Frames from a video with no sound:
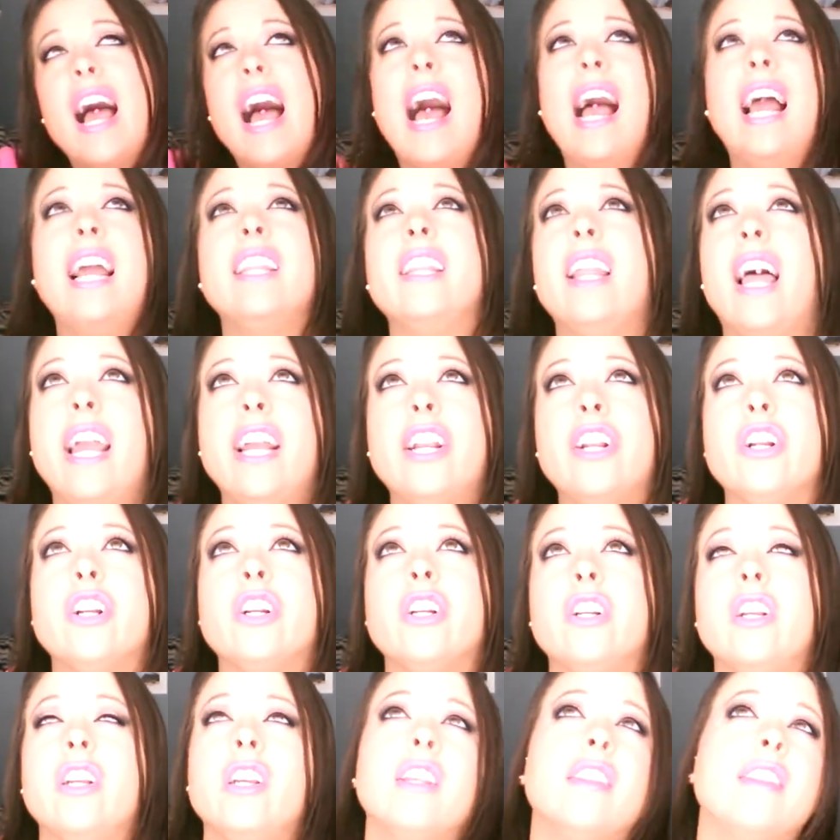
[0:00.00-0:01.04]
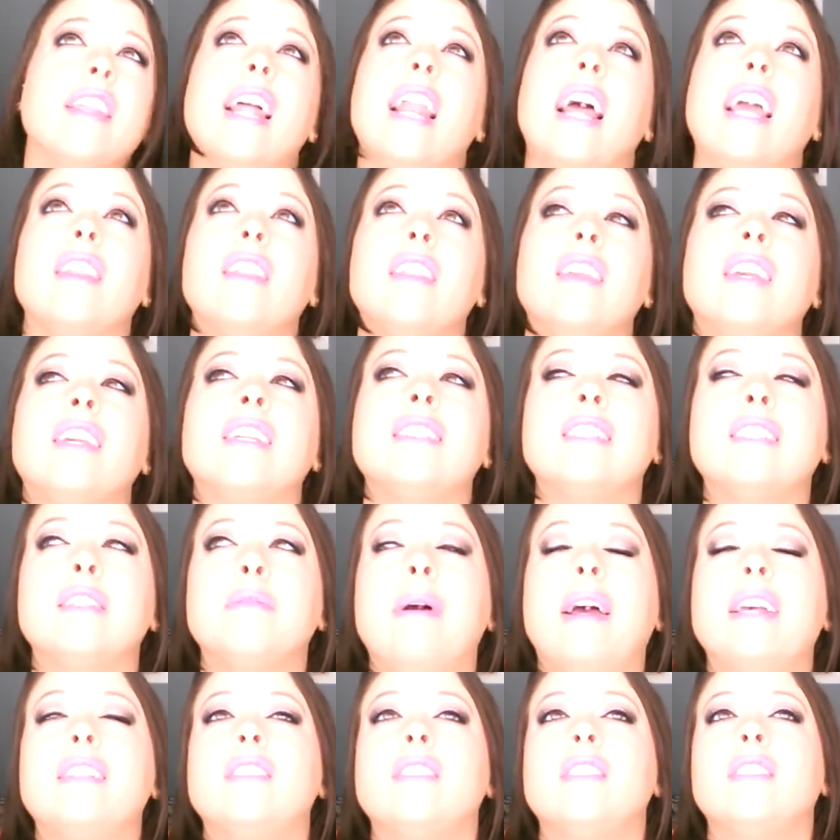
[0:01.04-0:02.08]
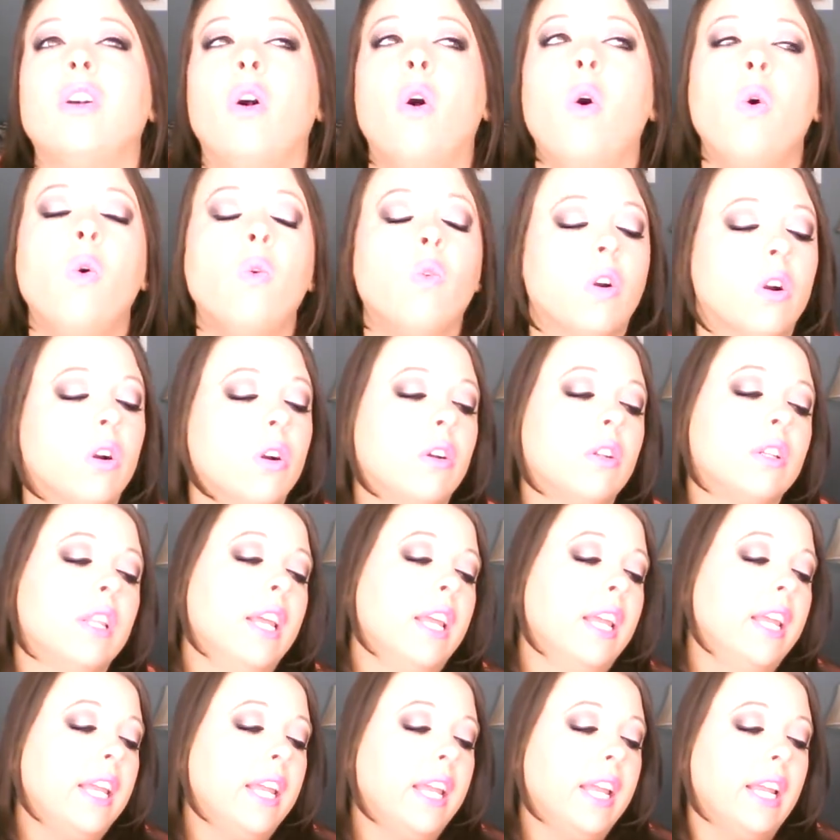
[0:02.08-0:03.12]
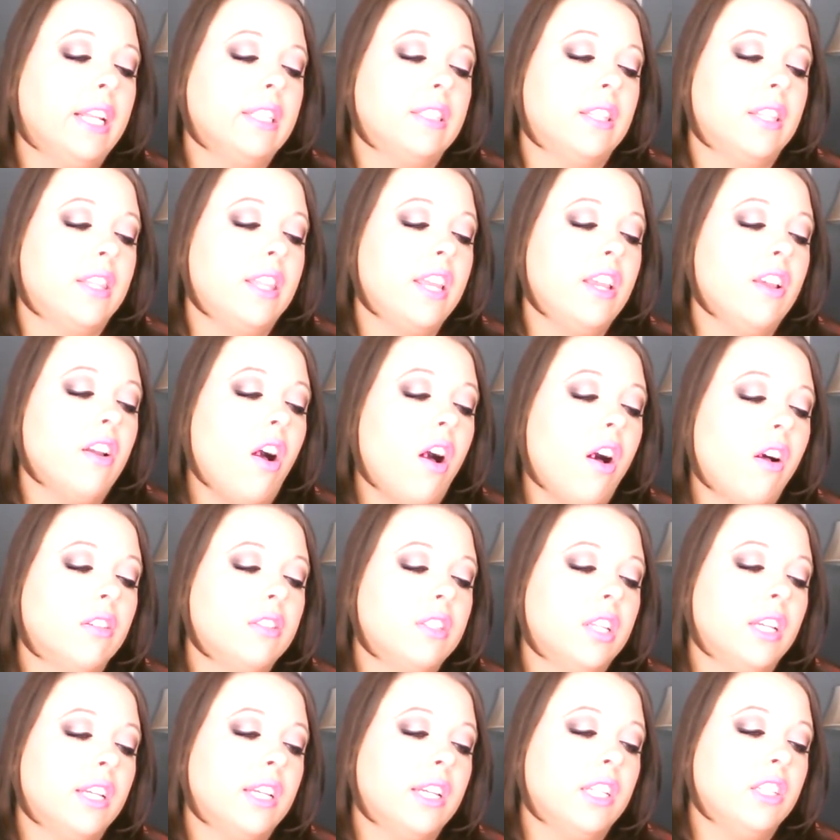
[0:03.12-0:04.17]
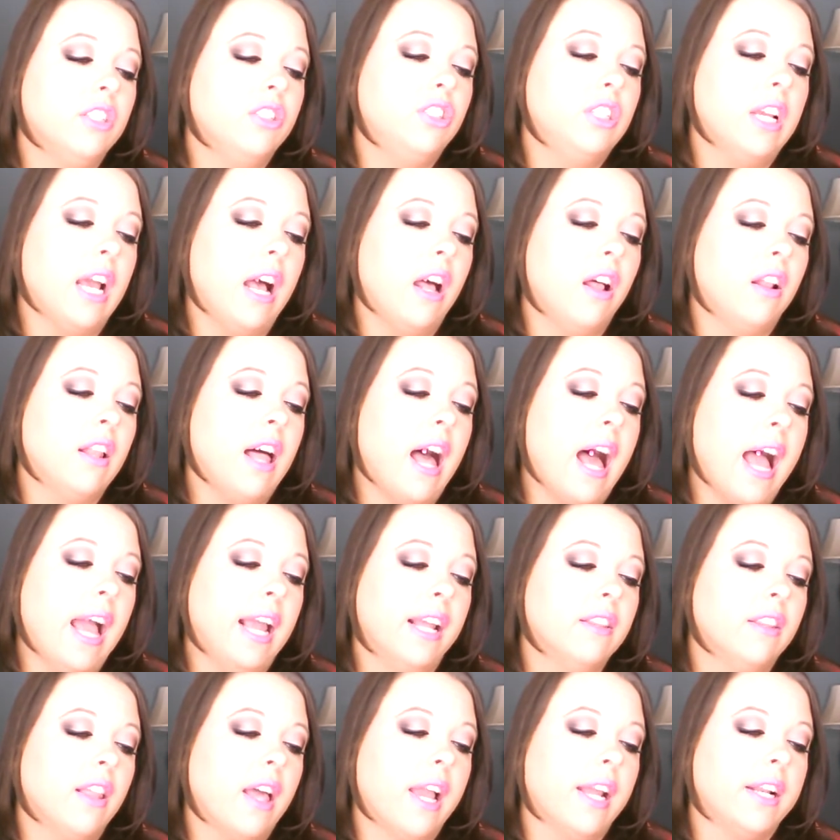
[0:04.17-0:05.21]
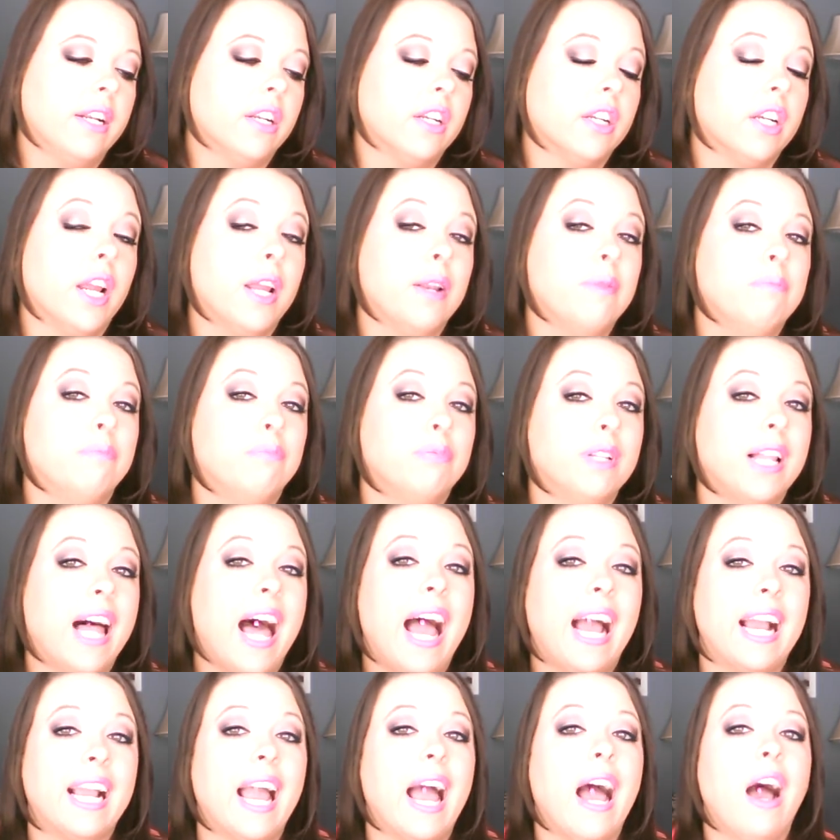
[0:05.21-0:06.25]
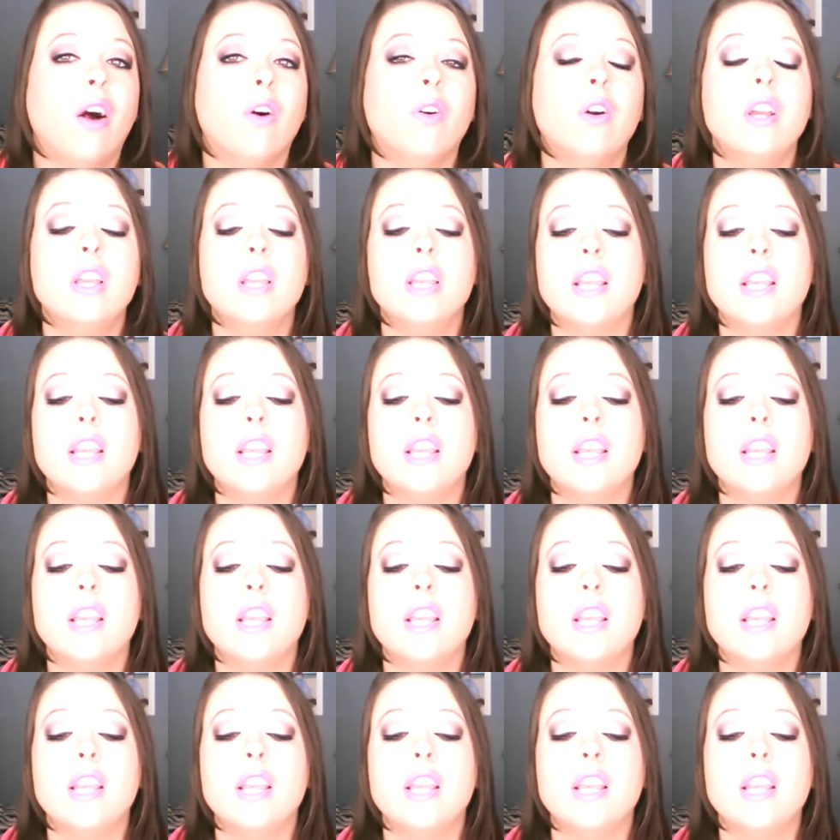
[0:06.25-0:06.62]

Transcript: eyeliner that I think is the best in the whole world, it's the Ulta Gel Eyeliner in Blackout.